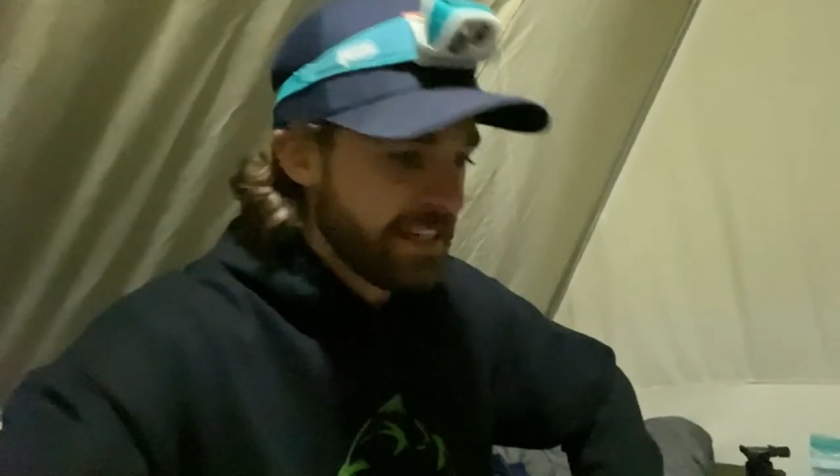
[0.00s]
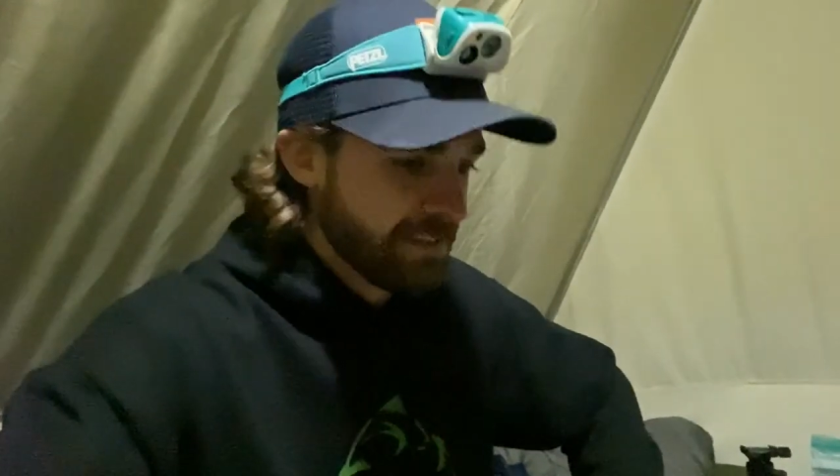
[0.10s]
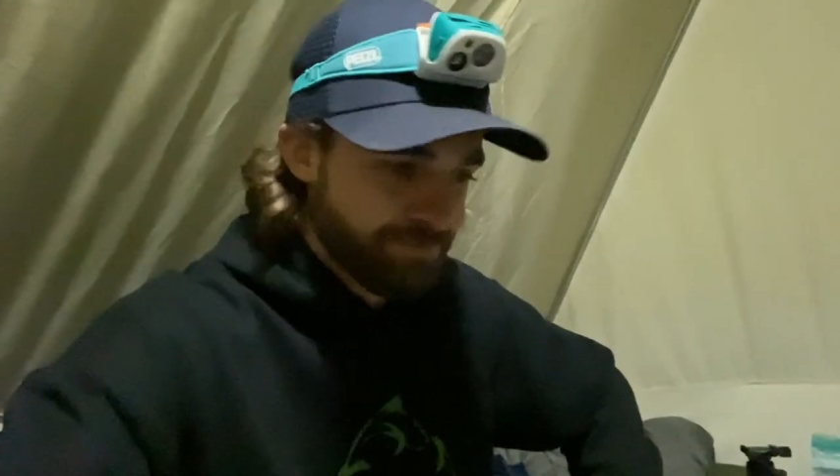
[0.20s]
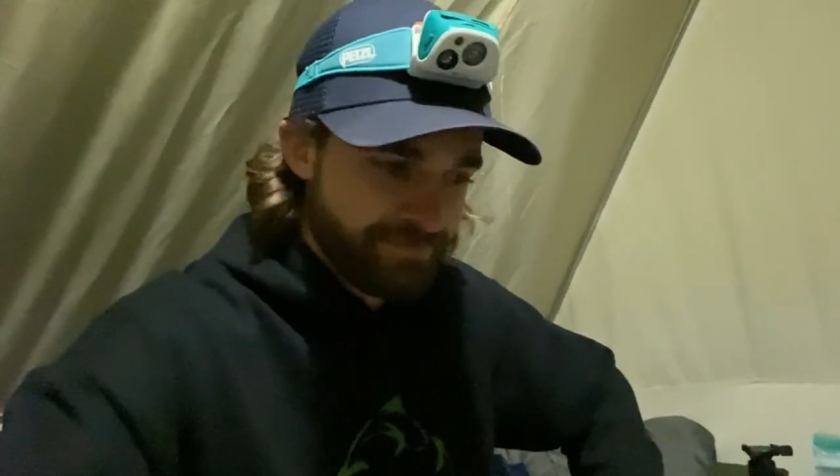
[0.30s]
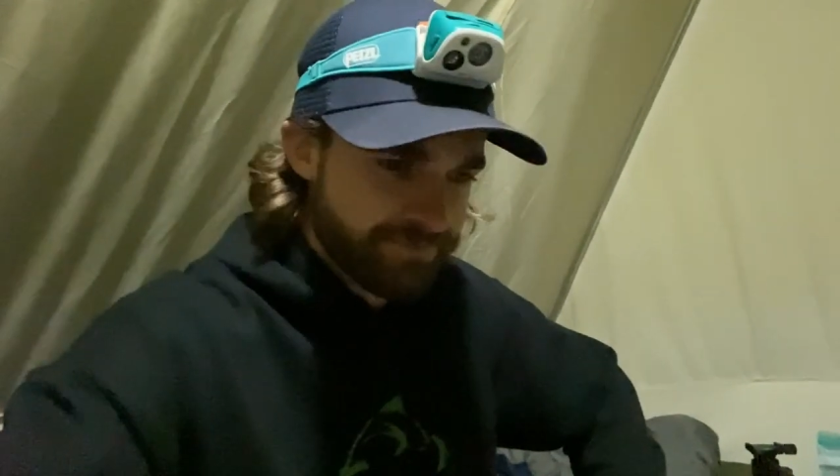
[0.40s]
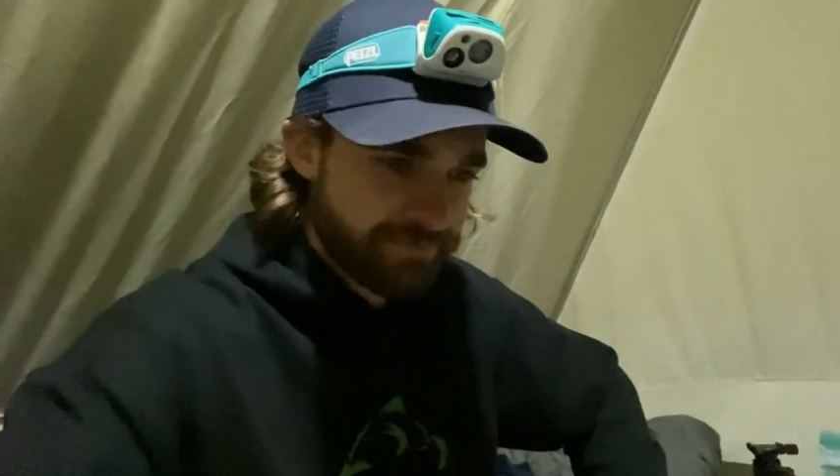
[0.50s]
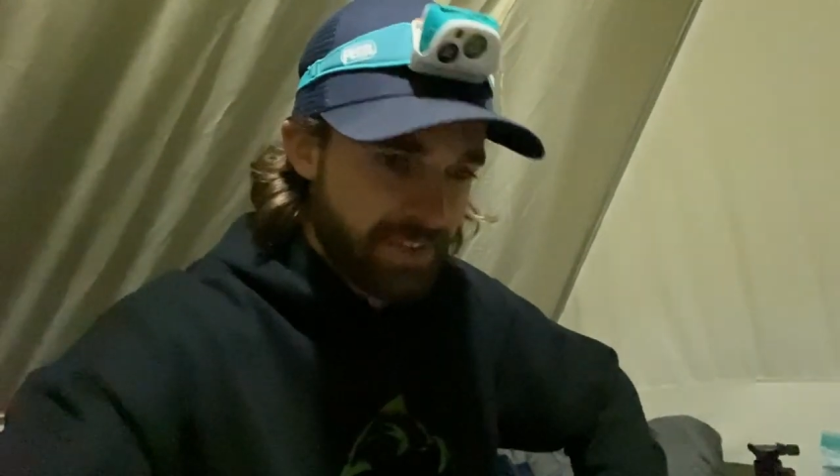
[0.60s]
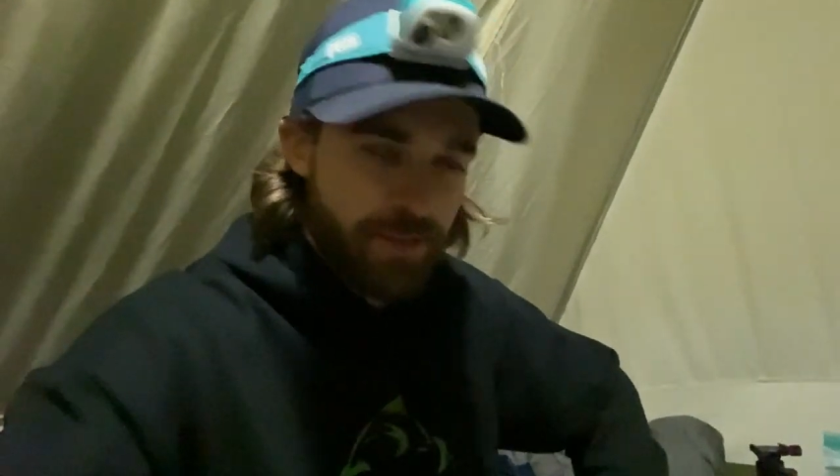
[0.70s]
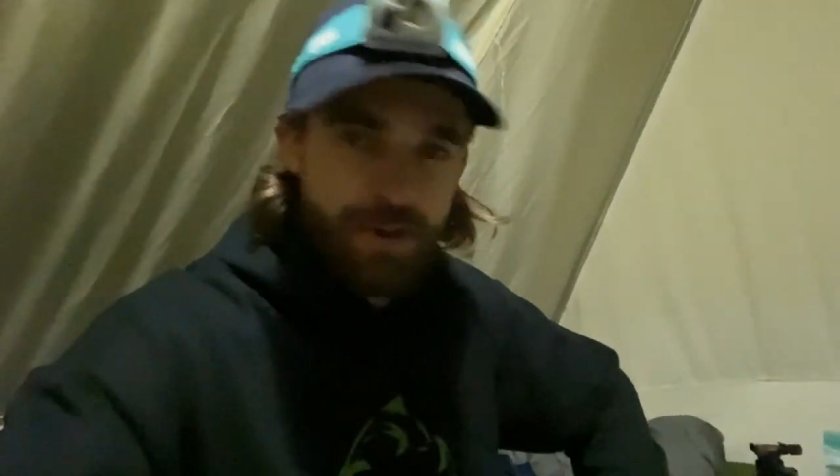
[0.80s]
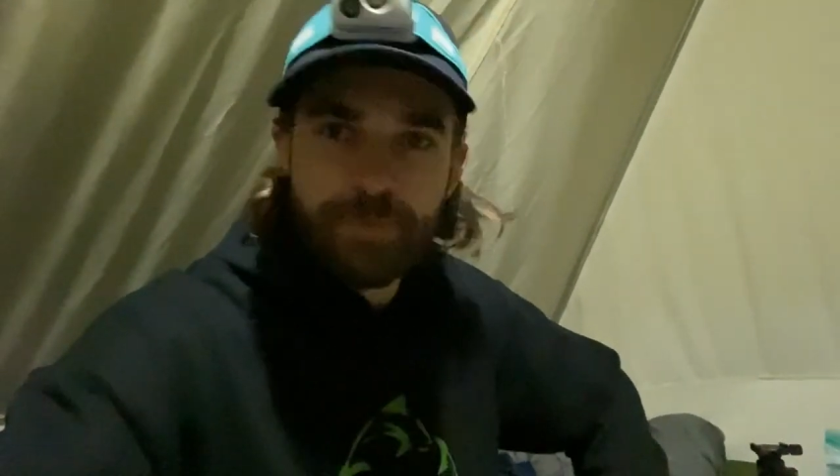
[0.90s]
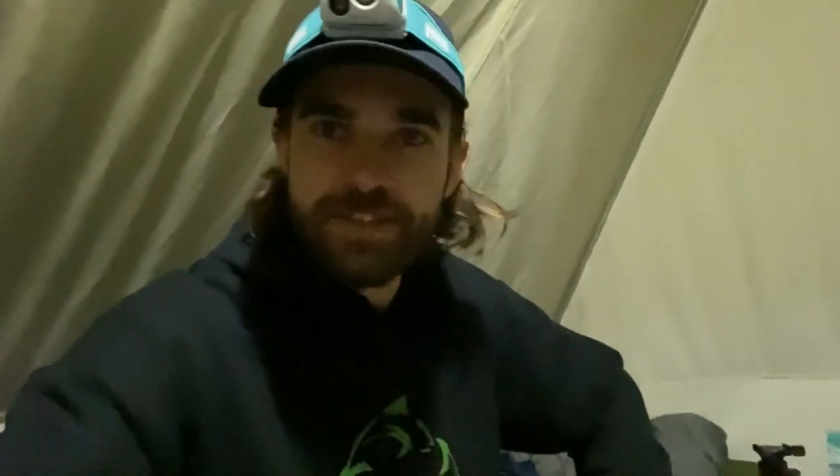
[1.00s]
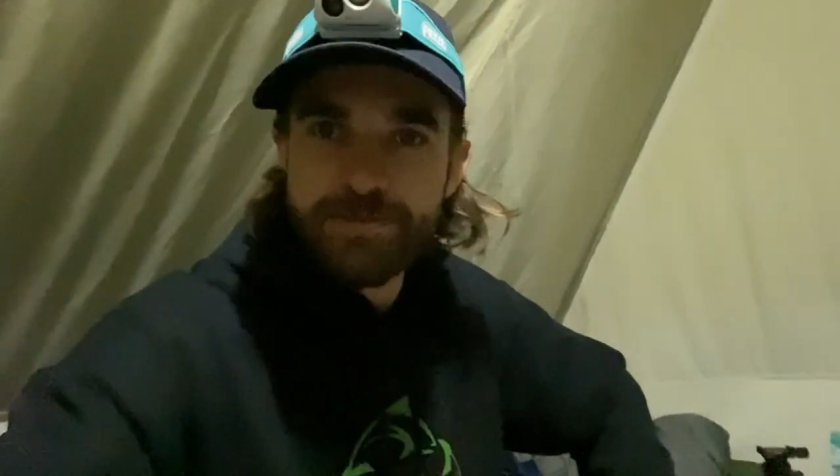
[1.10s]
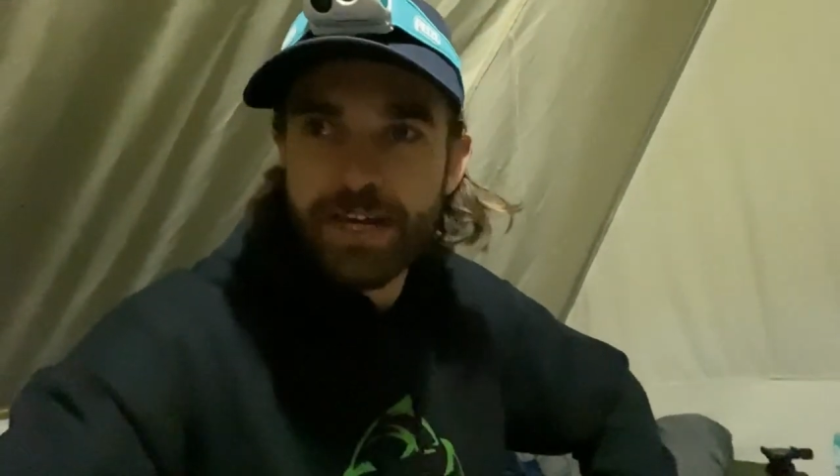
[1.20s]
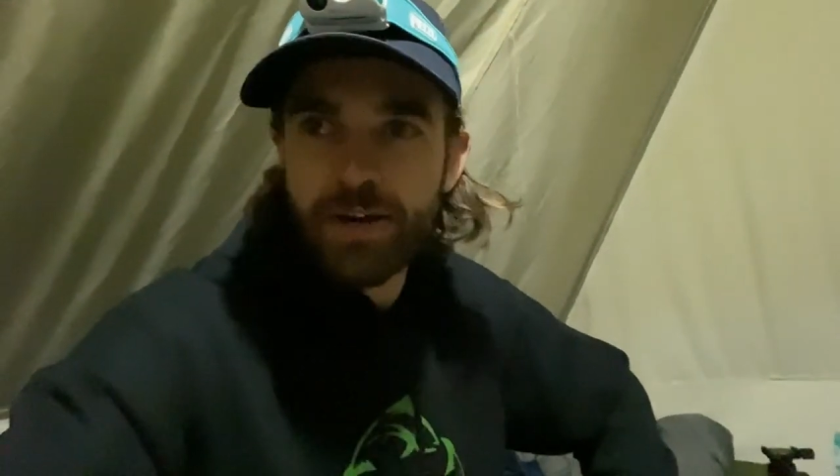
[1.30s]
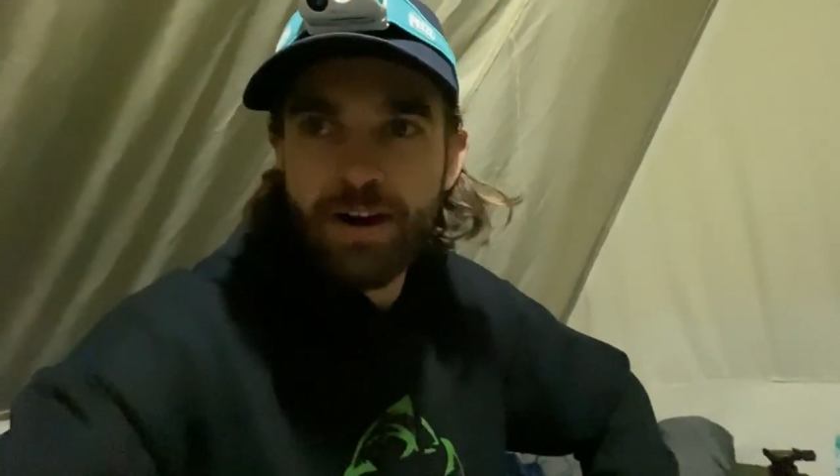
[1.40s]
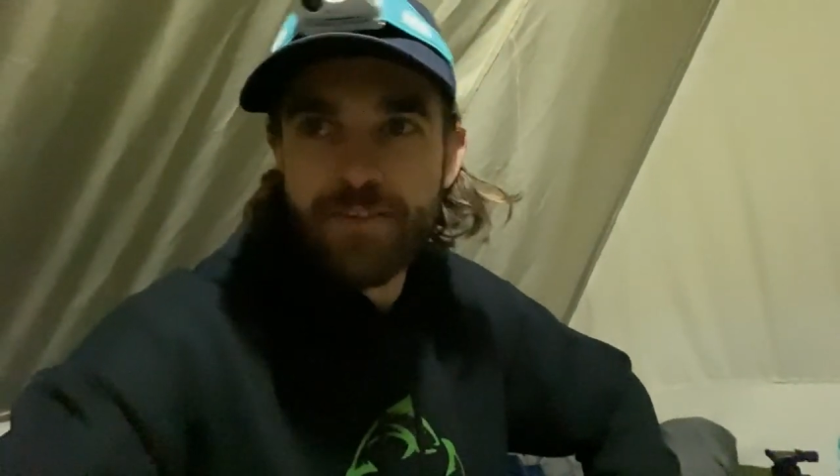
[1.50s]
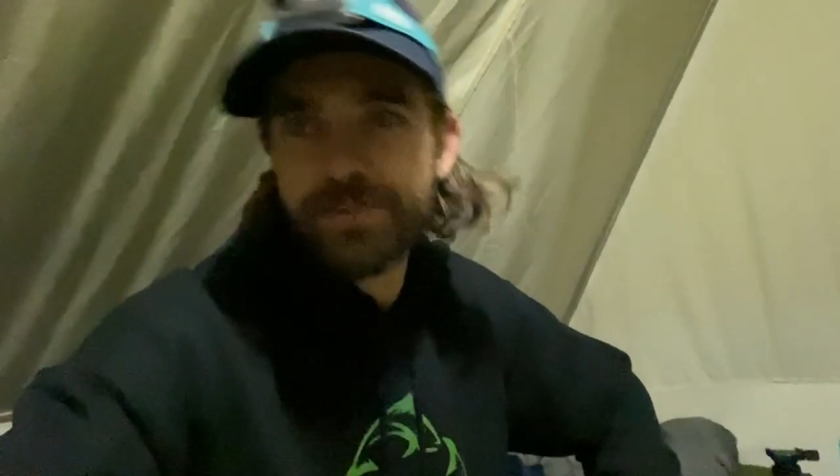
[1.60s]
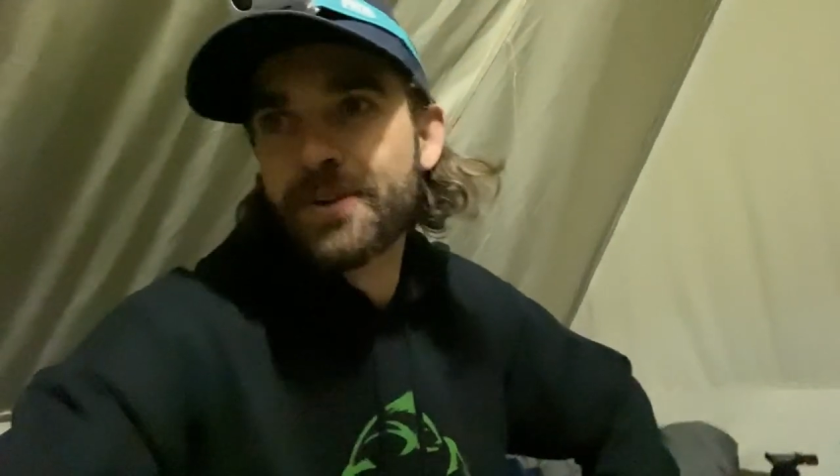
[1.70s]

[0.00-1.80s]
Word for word: and ripped his minnow off.